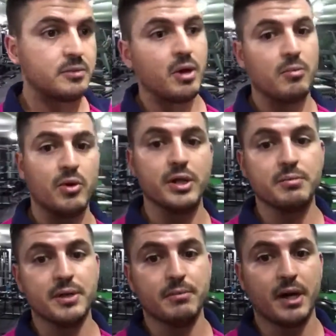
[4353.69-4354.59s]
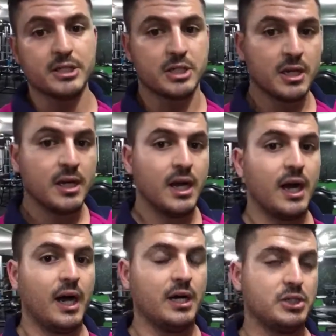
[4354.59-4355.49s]
Tomorrow morning, pretty much
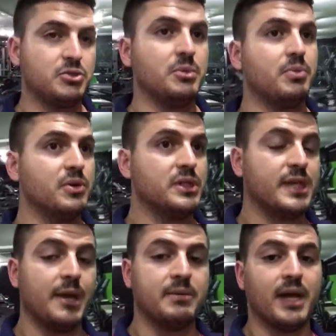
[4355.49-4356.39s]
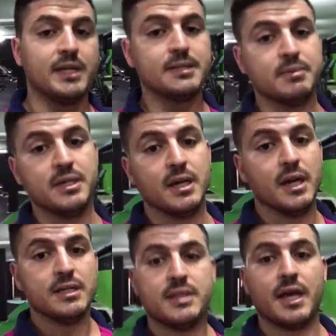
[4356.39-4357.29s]
strip all the tape that has to be
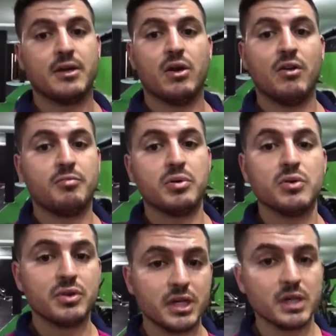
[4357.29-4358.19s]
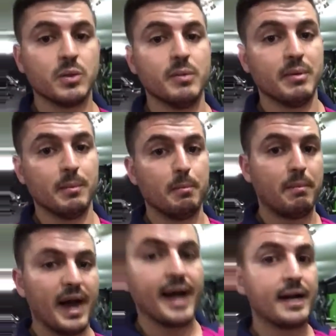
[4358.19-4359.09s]
taken off, put all the
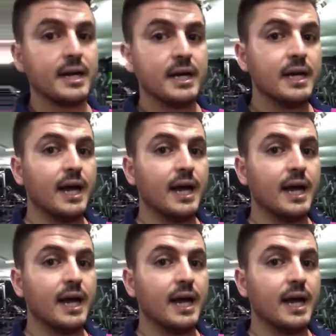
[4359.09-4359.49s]
equipment back,